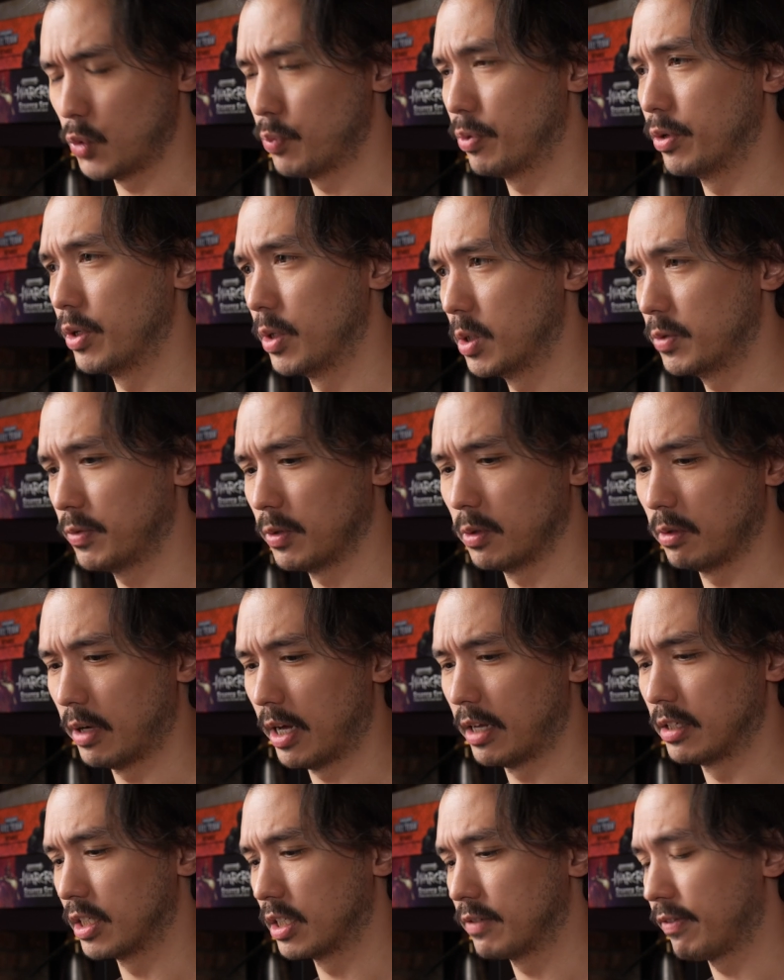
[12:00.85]
super useful,
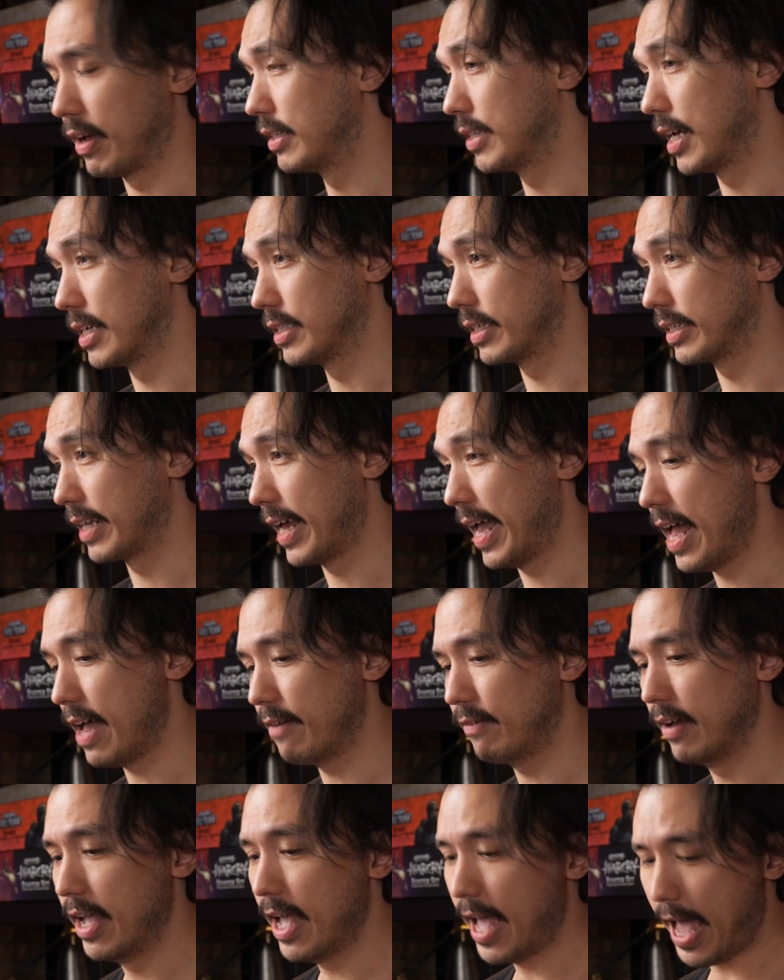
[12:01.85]
and just fantastic to
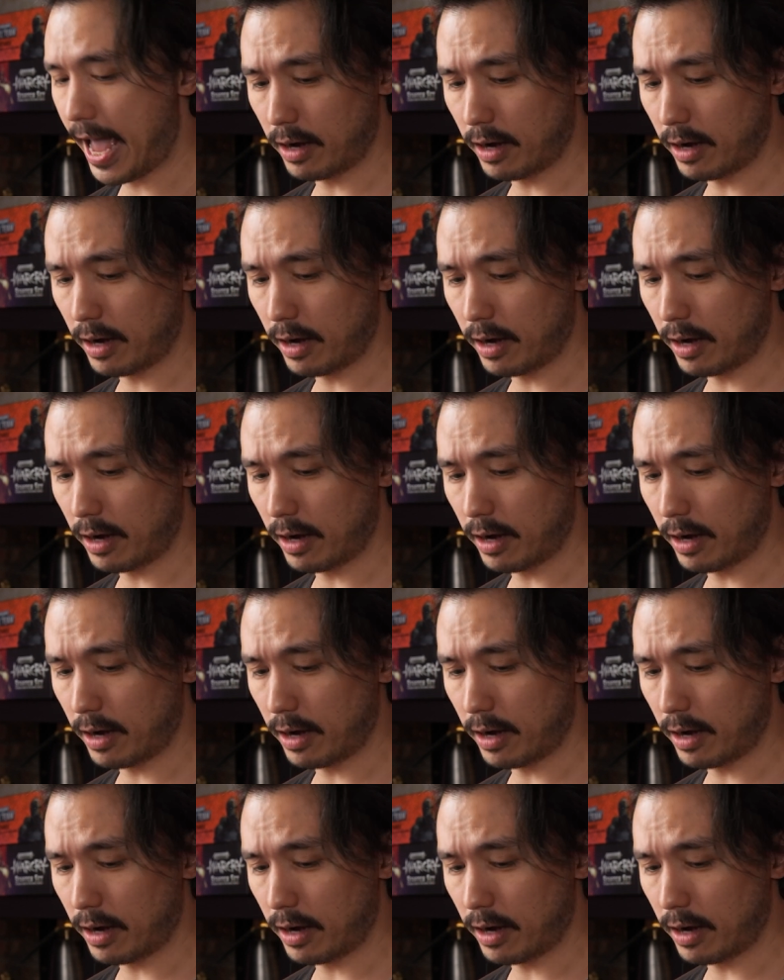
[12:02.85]
have,